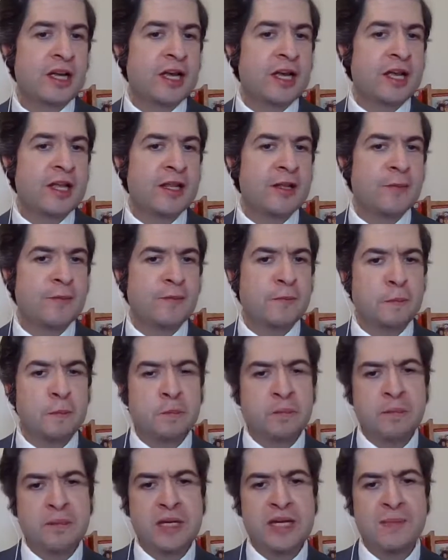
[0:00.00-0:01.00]
in the
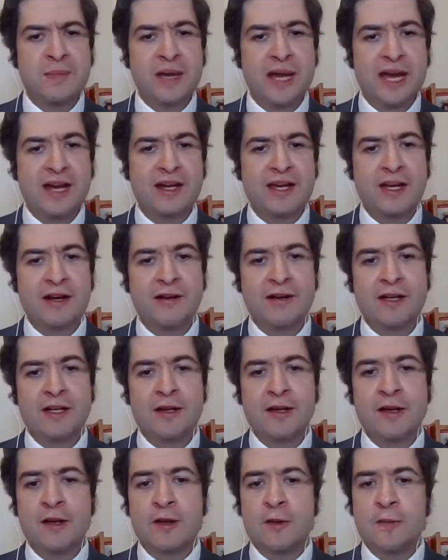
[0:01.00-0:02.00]
mid pack
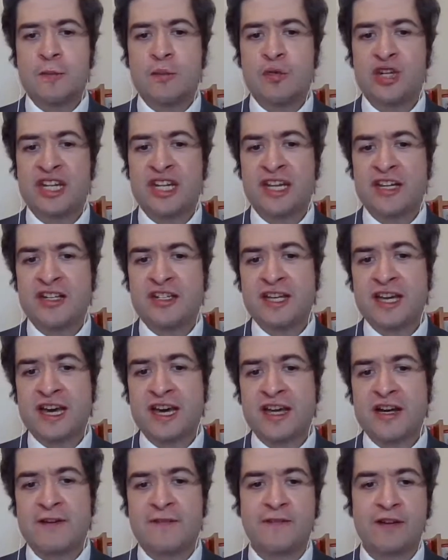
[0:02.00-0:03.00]
area, but then she
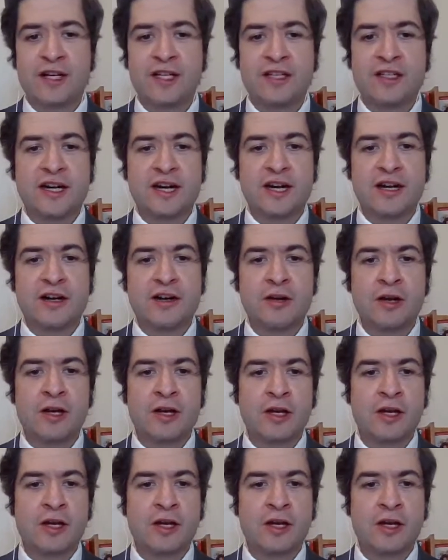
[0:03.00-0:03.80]
had a front tire